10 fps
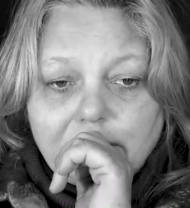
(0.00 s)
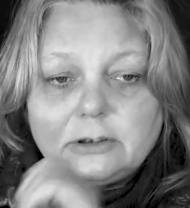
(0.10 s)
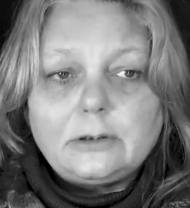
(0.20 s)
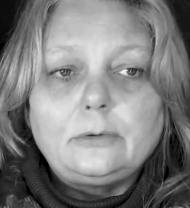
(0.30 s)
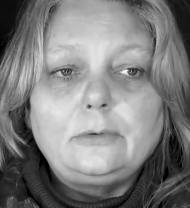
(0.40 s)

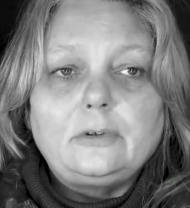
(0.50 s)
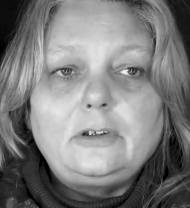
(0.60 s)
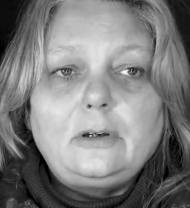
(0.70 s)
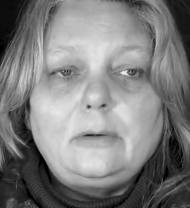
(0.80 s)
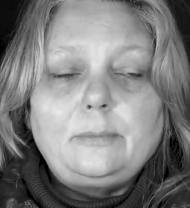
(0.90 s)
So
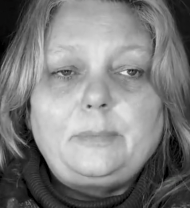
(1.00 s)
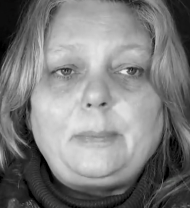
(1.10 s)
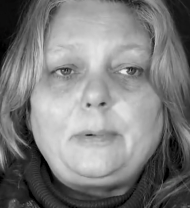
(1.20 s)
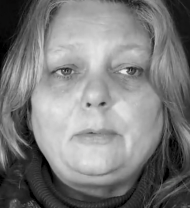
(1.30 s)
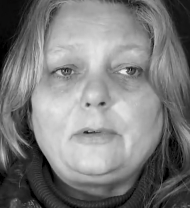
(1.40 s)

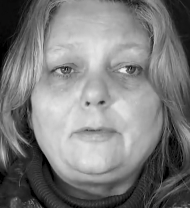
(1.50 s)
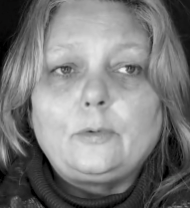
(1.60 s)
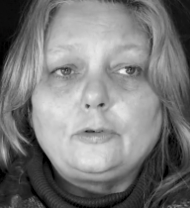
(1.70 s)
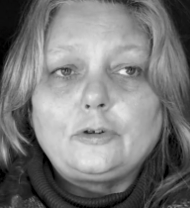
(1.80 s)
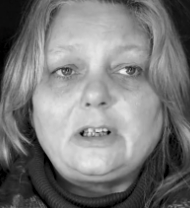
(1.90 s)
people were
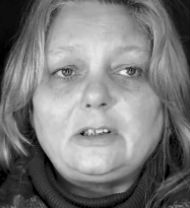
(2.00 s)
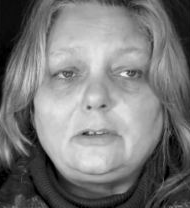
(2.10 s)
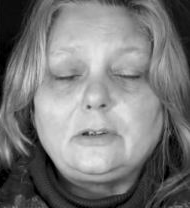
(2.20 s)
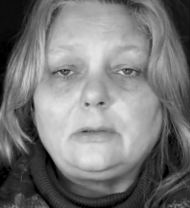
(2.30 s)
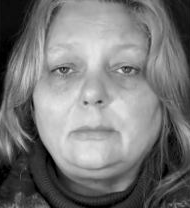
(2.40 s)
forced
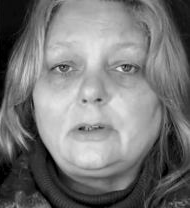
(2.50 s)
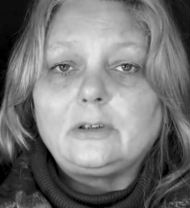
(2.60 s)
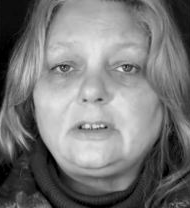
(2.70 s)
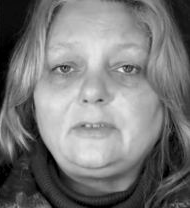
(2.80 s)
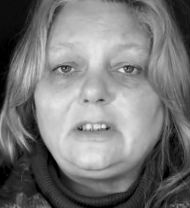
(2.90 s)
into it,
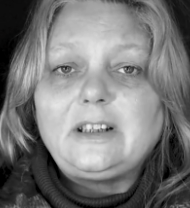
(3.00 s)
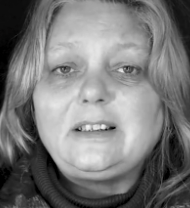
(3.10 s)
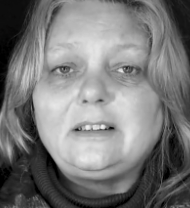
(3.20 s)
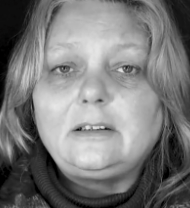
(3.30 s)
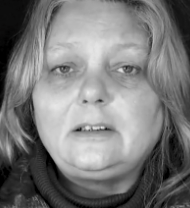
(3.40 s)
because if they
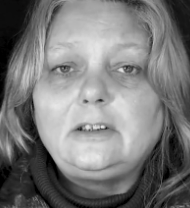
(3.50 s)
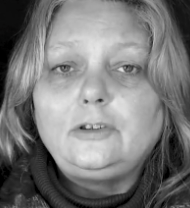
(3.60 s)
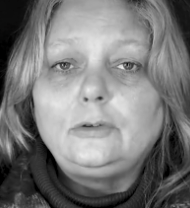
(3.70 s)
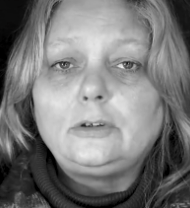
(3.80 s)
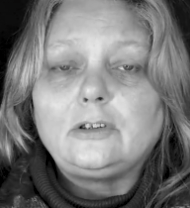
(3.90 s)
didn't, they
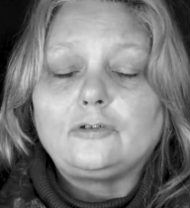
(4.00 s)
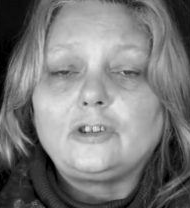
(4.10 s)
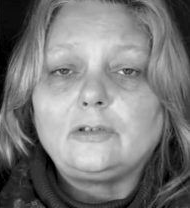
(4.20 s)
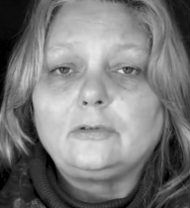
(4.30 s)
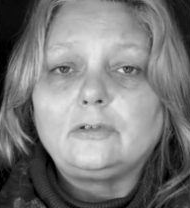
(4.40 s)
used their
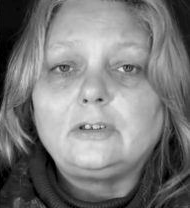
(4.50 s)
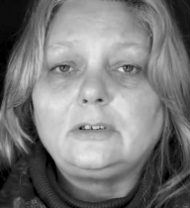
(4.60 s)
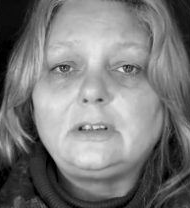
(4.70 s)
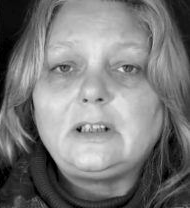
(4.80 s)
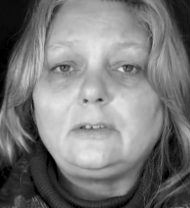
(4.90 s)
children
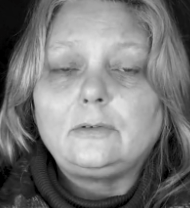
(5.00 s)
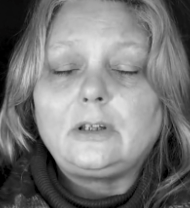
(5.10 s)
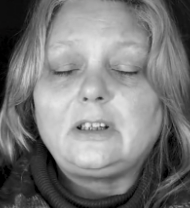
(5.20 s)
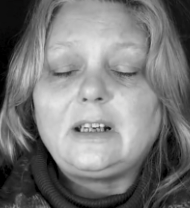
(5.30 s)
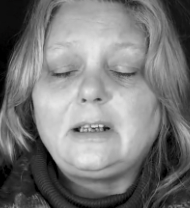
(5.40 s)
to
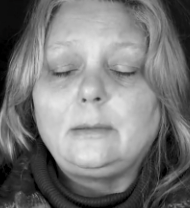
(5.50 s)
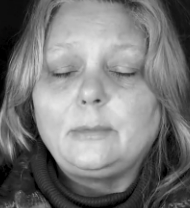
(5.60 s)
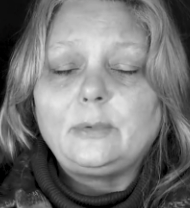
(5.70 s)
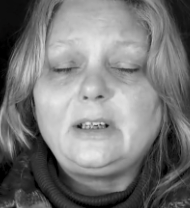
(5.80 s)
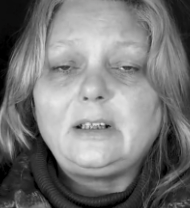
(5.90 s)
take them
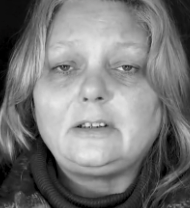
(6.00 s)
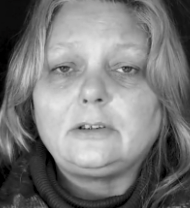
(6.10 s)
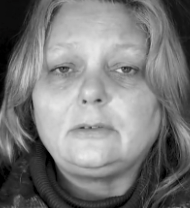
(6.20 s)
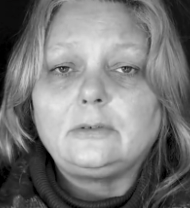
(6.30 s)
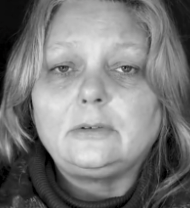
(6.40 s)
away,
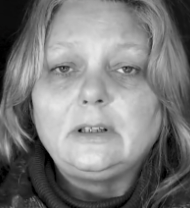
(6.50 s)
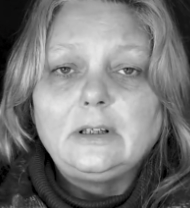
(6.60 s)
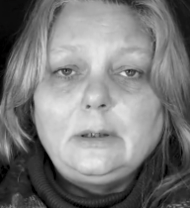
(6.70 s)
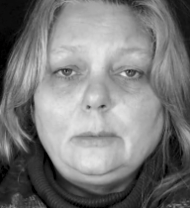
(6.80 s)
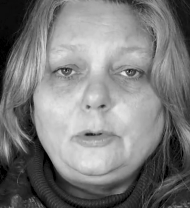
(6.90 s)
to
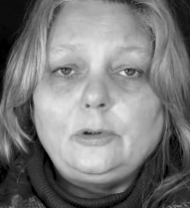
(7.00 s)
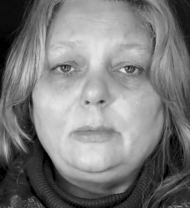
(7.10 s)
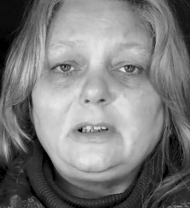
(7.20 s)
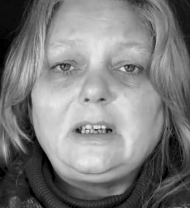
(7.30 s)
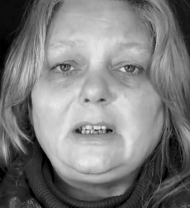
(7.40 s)
put
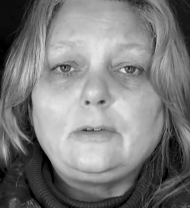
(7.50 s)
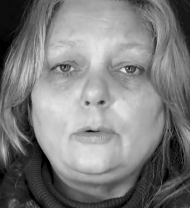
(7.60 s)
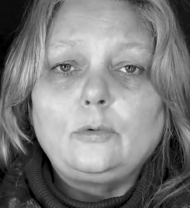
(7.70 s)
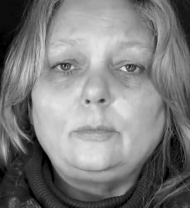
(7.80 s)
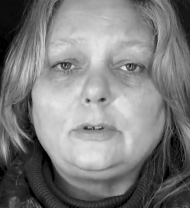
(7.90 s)
them in care
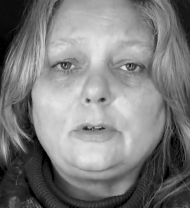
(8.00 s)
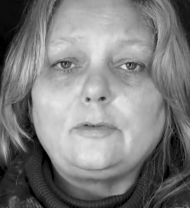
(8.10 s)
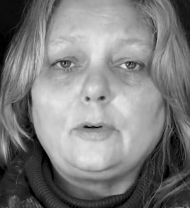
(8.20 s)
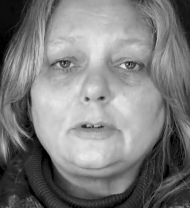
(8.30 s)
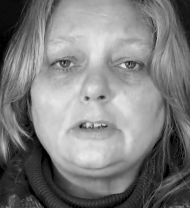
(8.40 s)
homes or
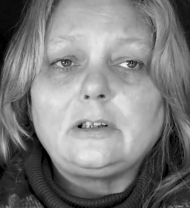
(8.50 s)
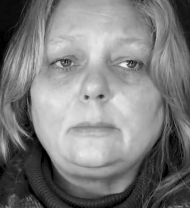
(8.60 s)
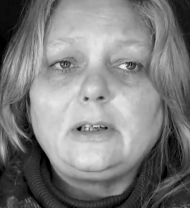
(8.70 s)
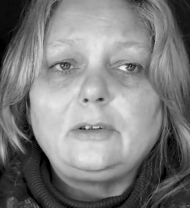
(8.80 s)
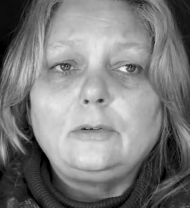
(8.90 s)
foster
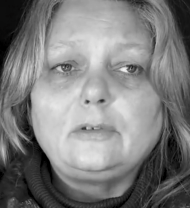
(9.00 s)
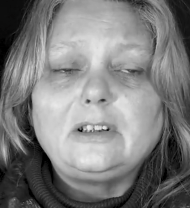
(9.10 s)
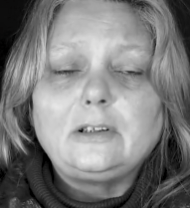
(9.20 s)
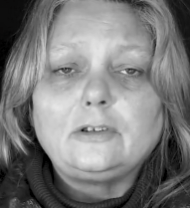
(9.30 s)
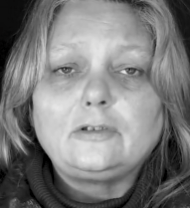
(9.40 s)
them out, or
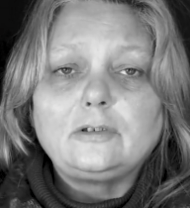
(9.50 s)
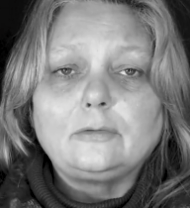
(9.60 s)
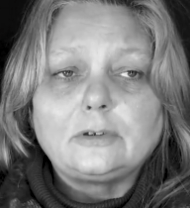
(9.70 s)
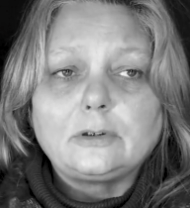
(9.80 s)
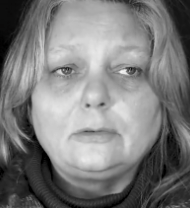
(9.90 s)

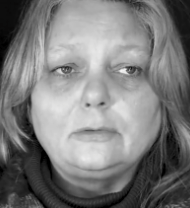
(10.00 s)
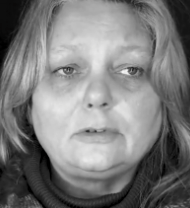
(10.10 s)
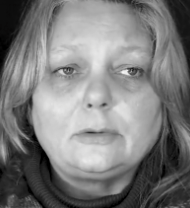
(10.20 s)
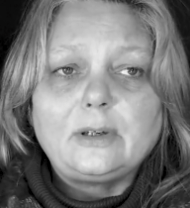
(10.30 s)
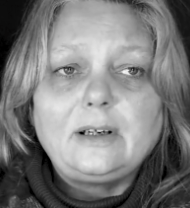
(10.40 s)
industrial
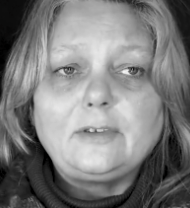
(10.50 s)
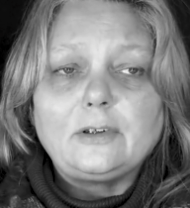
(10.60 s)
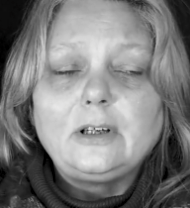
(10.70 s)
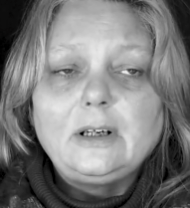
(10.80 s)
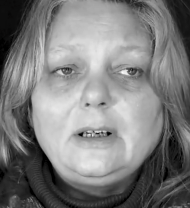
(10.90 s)
schools or
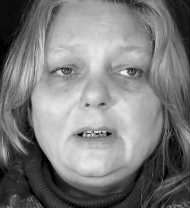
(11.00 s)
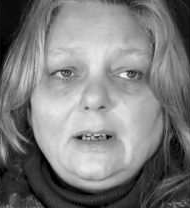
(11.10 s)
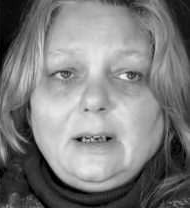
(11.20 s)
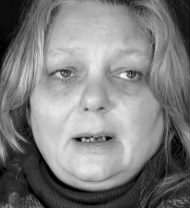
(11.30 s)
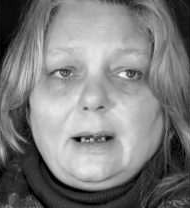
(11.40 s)
whatever,
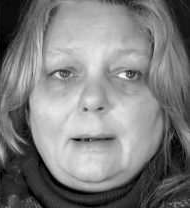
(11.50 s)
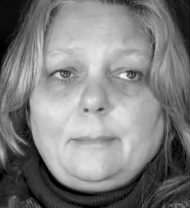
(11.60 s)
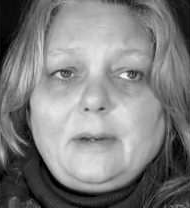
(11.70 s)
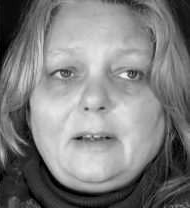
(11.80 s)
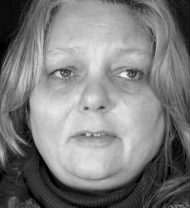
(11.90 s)

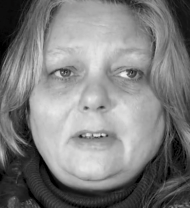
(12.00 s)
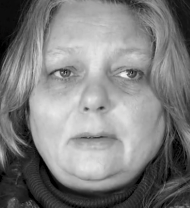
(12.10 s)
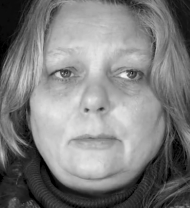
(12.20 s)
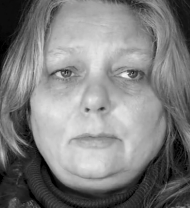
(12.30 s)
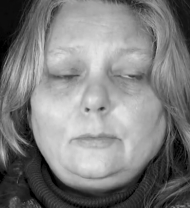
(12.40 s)
if
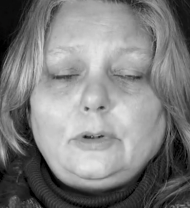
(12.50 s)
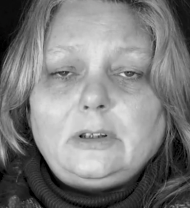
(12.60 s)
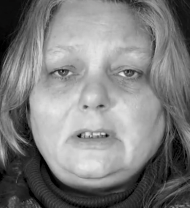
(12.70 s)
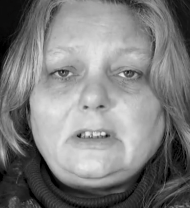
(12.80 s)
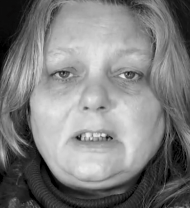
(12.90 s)
they
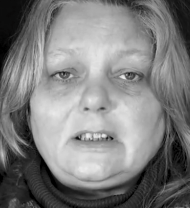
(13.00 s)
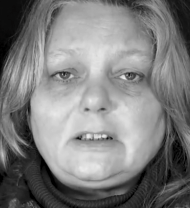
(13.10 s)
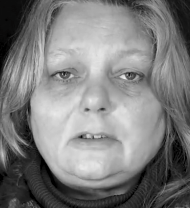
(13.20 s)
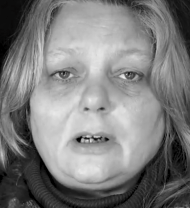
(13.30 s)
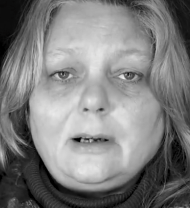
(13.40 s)
wouldn't
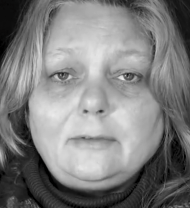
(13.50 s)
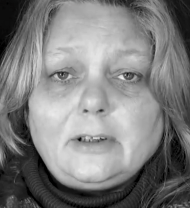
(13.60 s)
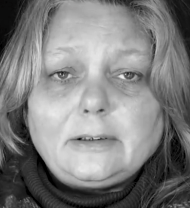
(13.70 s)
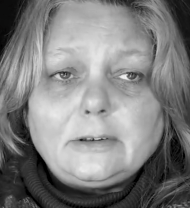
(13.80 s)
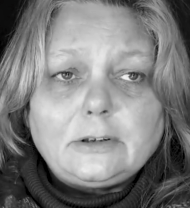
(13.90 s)
desist
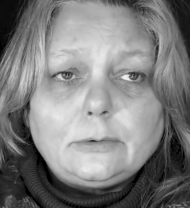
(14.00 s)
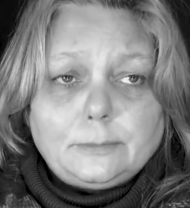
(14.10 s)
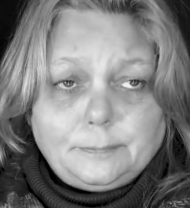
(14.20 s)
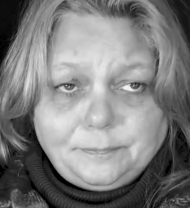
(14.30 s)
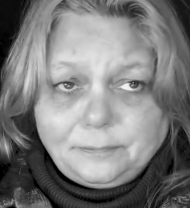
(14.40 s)
travelling.
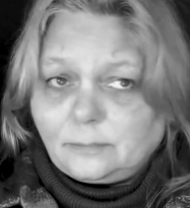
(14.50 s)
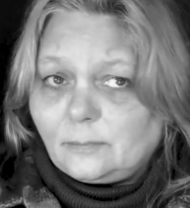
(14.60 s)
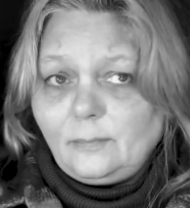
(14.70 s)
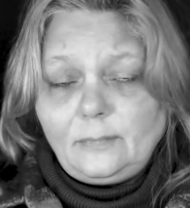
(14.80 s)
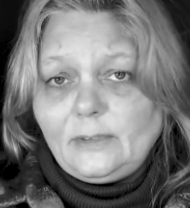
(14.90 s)
So
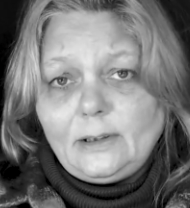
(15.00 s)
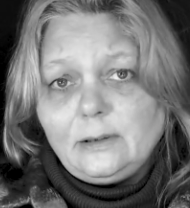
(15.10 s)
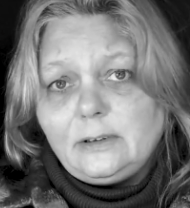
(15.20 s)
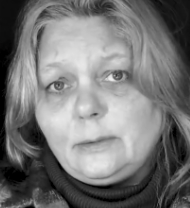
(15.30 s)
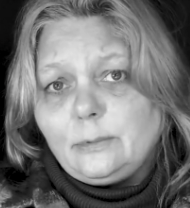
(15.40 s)

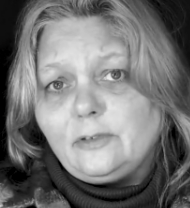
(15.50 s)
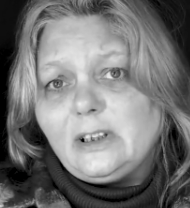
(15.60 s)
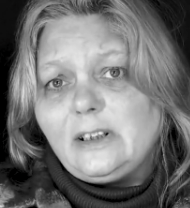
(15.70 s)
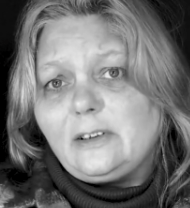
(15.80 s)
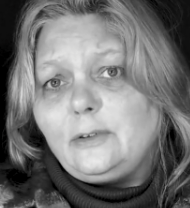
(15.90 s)
they were
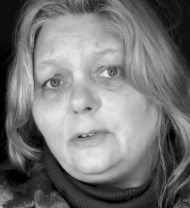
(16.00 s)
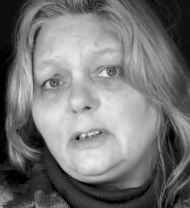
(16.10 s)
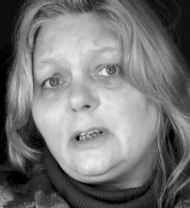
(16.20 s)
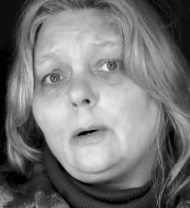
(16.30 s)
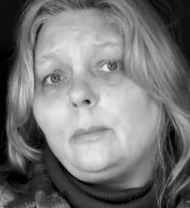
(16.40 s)
really
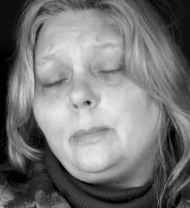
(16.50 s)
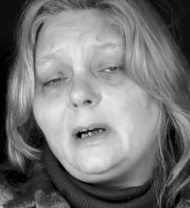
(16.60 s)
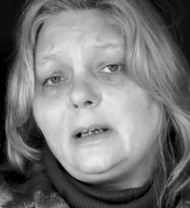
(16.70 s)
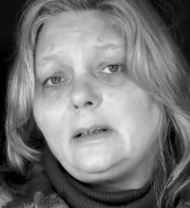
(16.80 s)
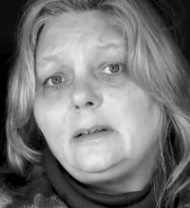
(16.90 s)
rounded up
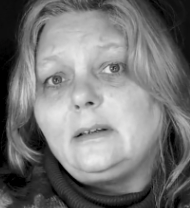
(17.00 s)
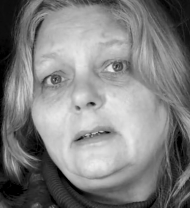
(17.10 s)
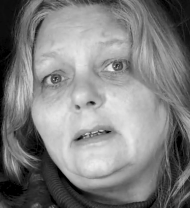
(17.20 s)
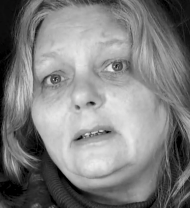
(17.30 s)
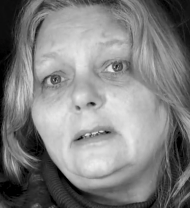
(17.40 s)
by
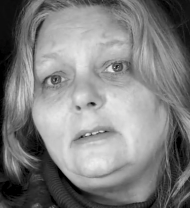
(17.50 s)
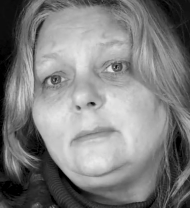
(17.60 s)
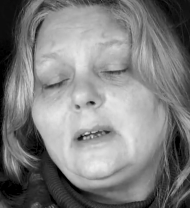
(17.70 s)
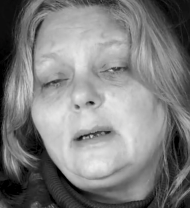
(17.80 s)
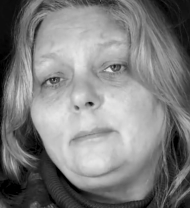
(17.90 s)
the
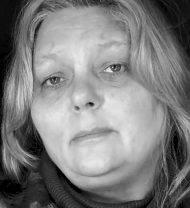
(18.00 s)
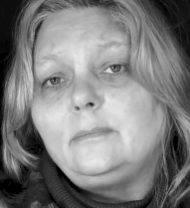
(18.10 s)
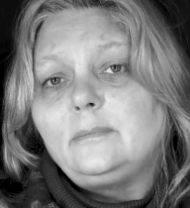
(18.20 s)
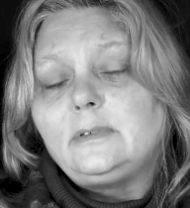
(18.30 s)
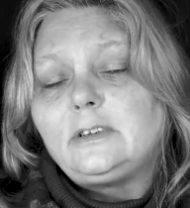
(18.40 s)

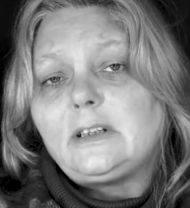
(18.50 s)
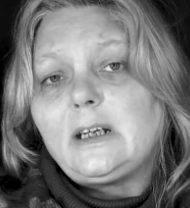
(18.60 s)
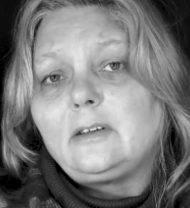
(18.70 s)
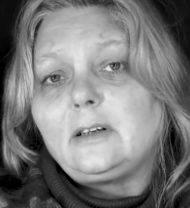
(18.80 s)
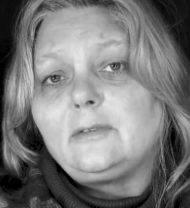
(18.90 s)

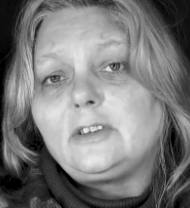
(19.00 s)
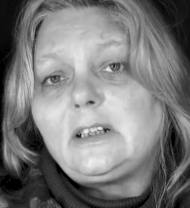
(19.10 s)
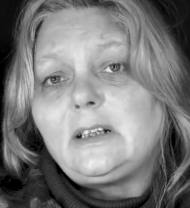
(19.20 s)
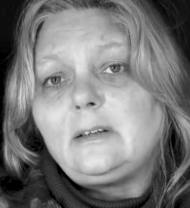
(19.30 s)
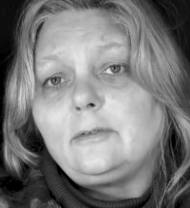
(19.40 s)
Secretary of
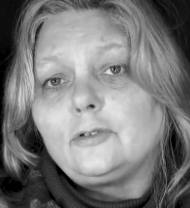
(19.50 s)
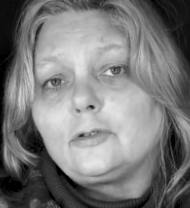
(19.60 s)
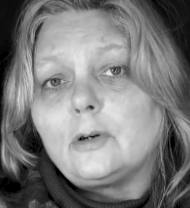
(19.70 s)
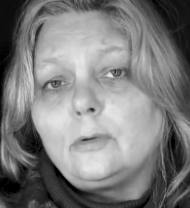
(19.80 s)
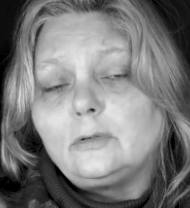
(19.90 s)
State for
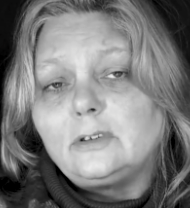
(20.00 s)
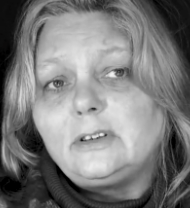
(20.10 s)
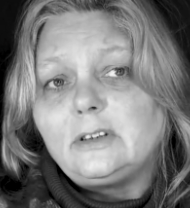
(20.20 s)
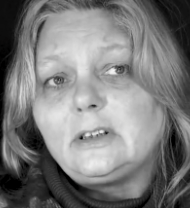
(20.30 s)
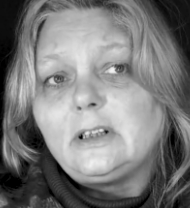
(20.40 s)

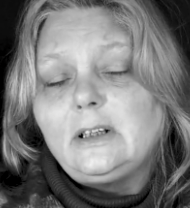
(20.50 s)
Scotland.